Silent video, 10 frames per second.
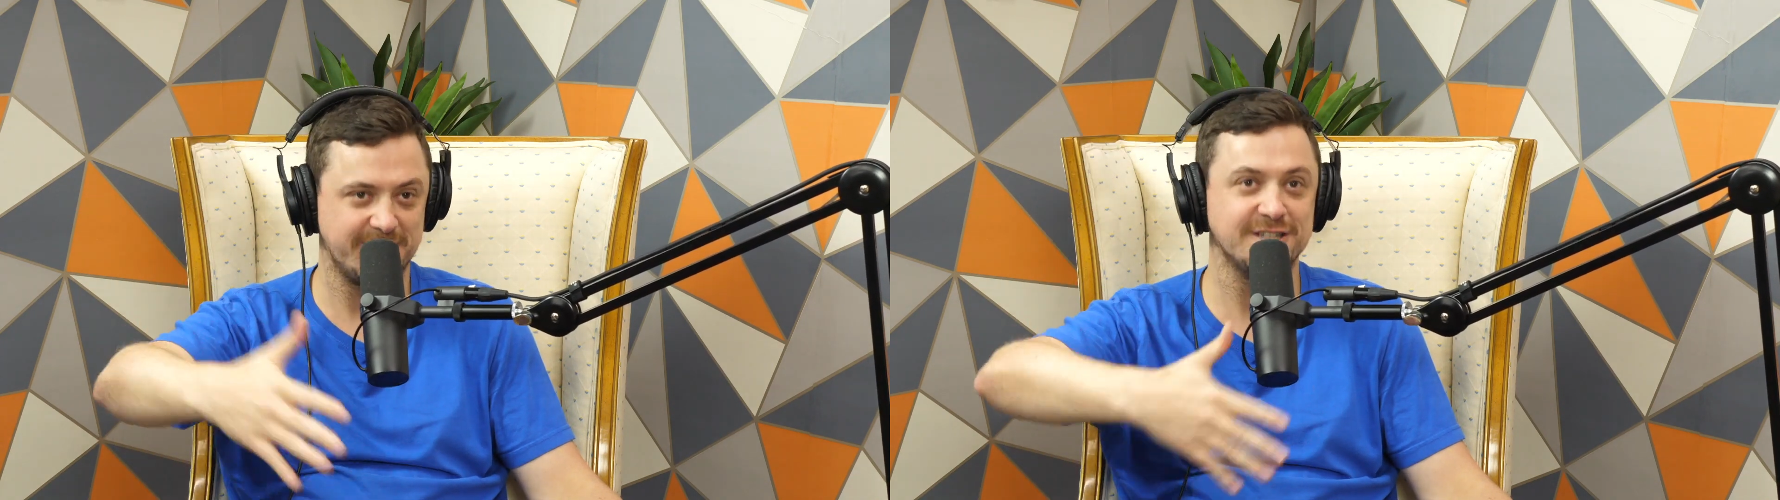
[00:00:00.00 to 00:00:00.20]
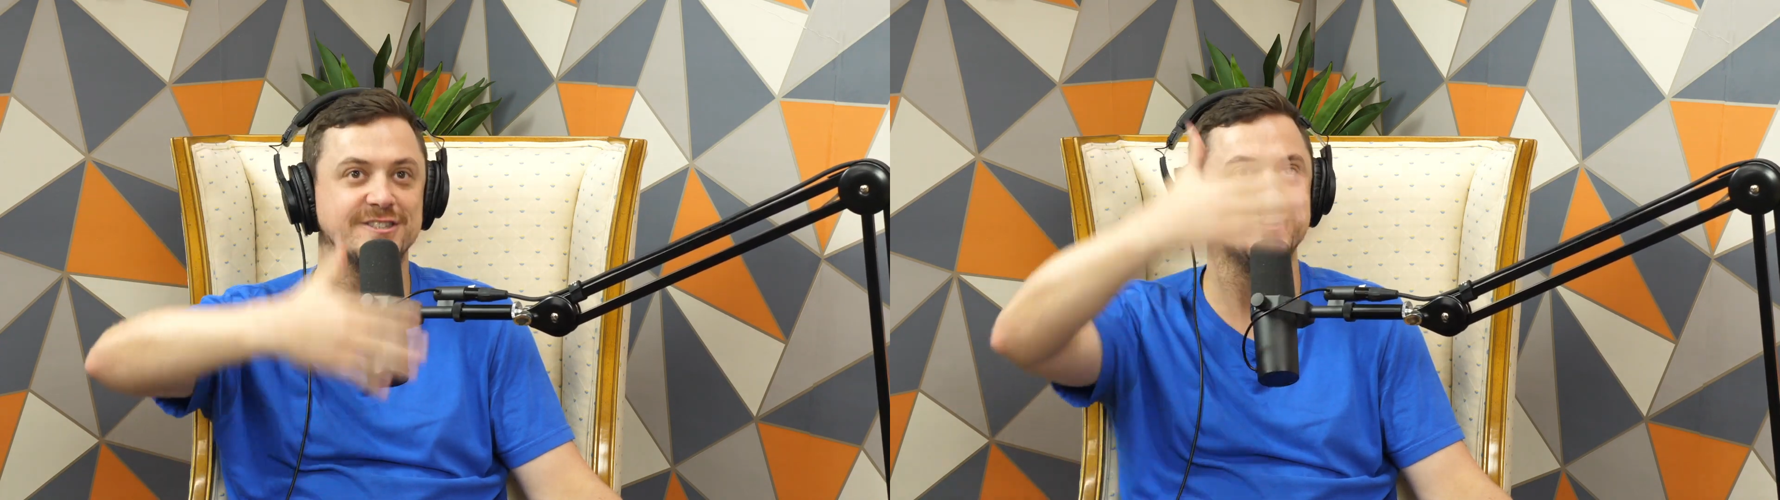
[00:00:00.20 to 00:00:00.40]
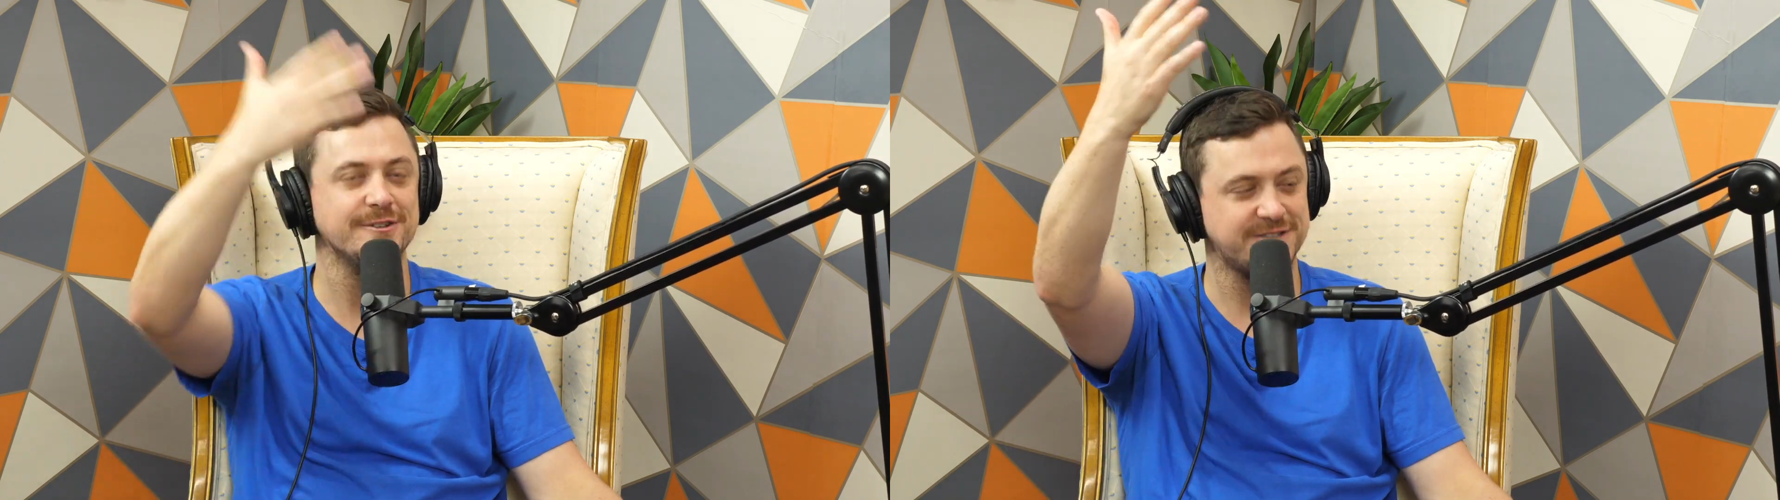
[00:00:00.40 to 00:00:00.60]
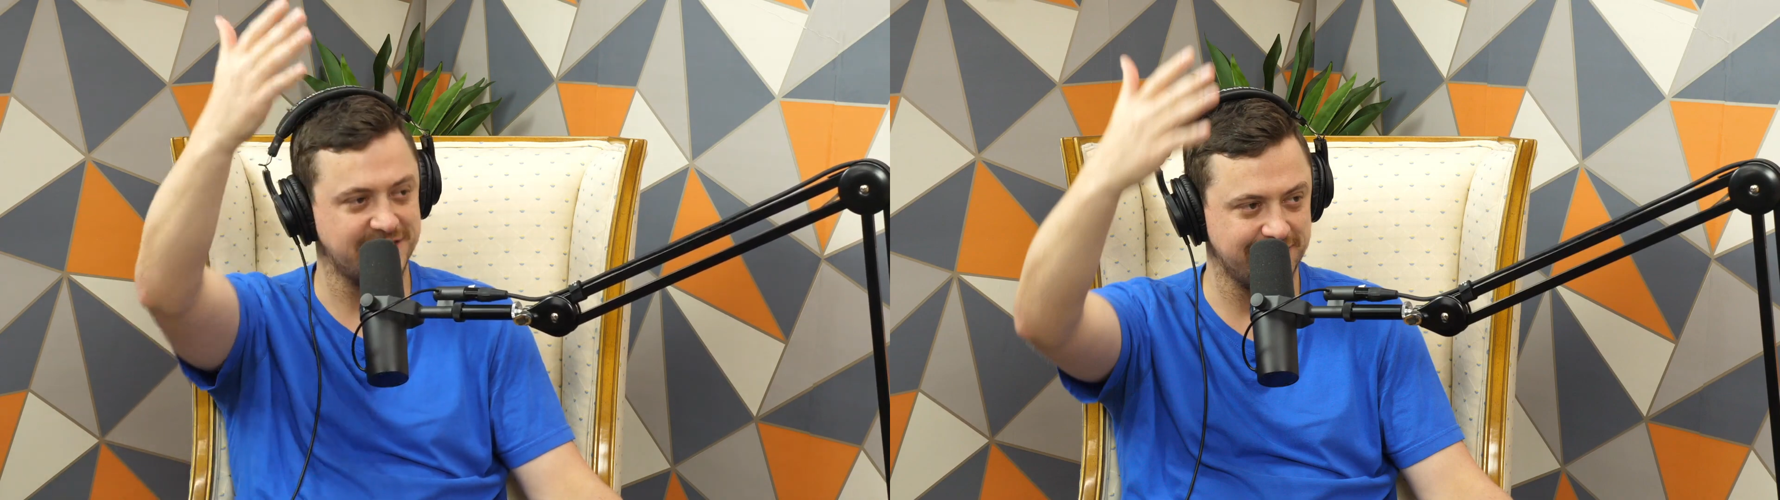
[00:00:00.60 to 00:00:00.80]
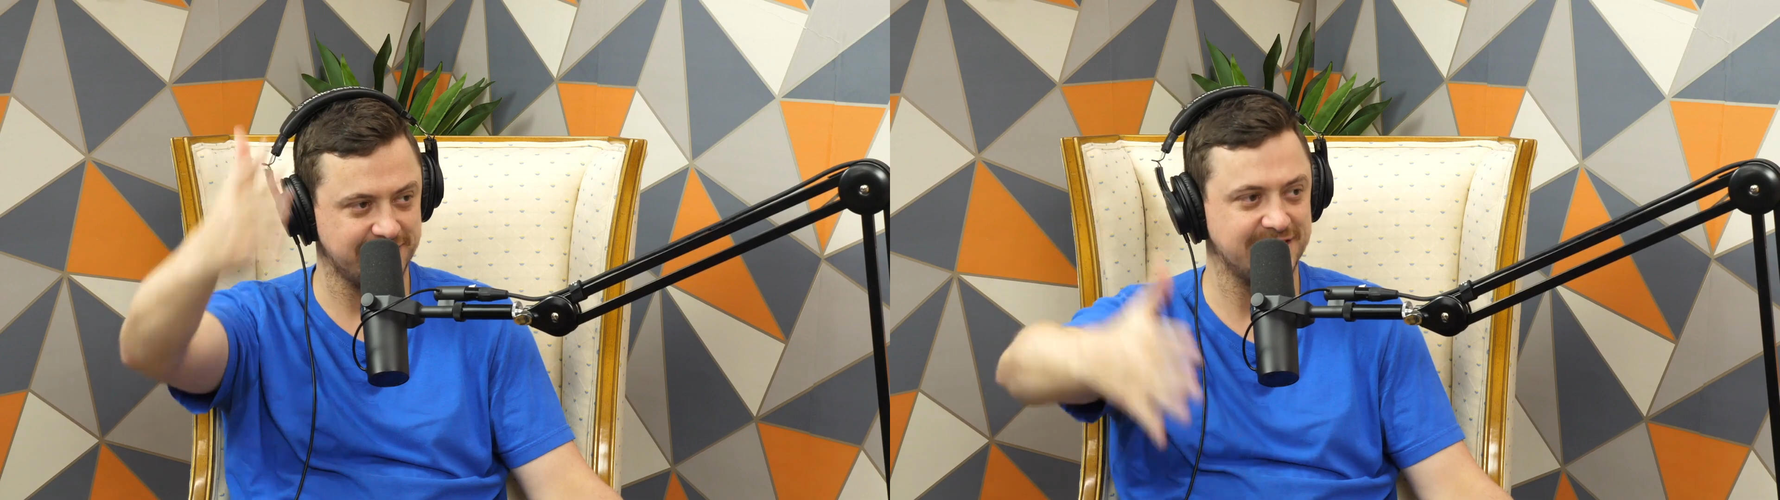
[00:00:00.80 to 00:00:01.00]
media is the new
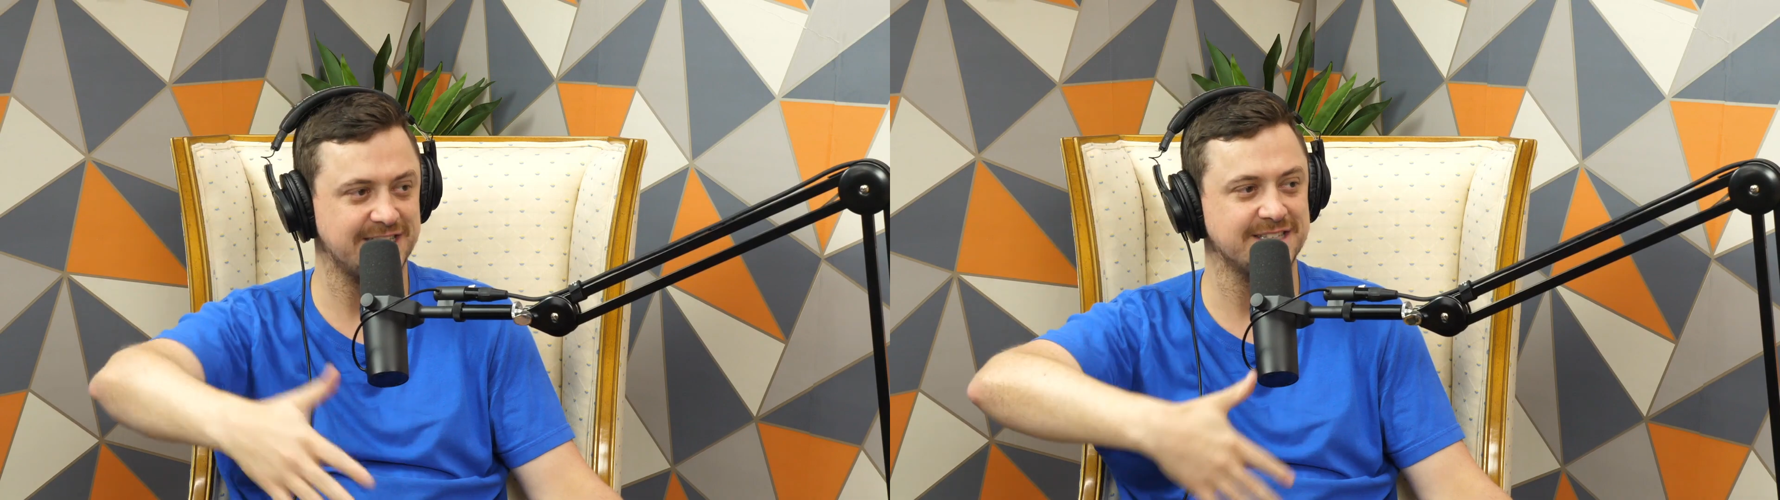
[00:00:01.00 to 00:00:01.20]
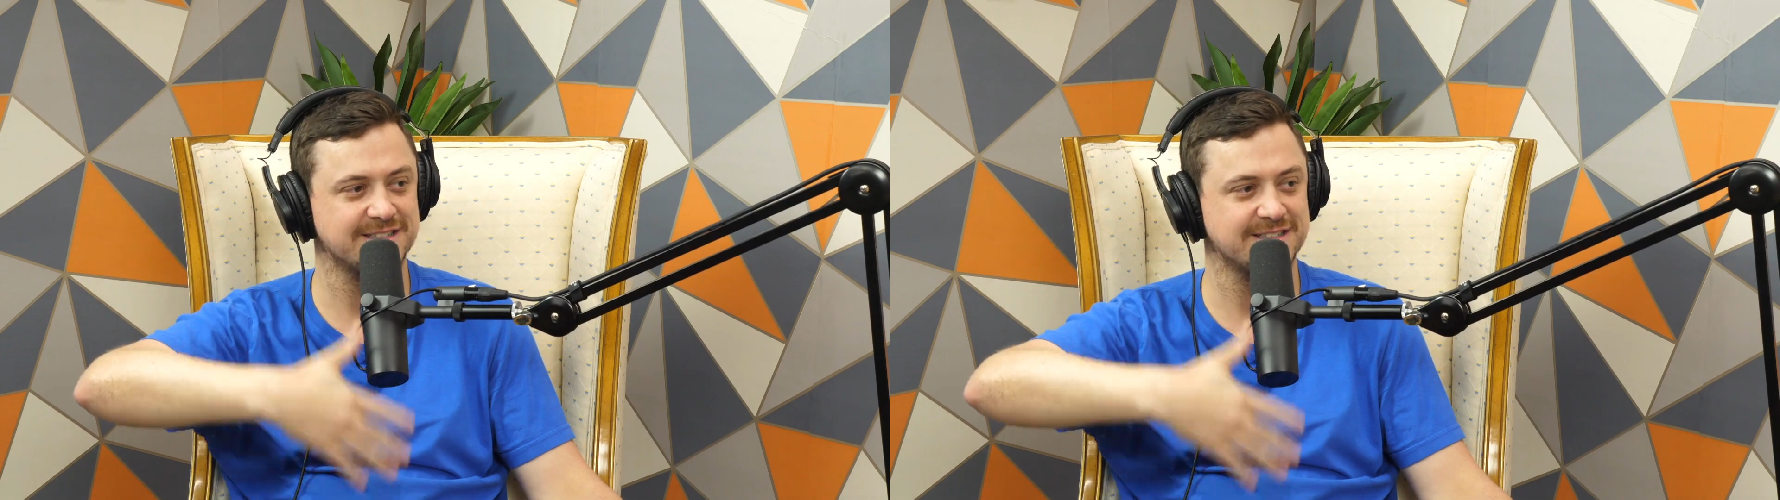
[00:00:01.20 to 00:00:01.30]
TV.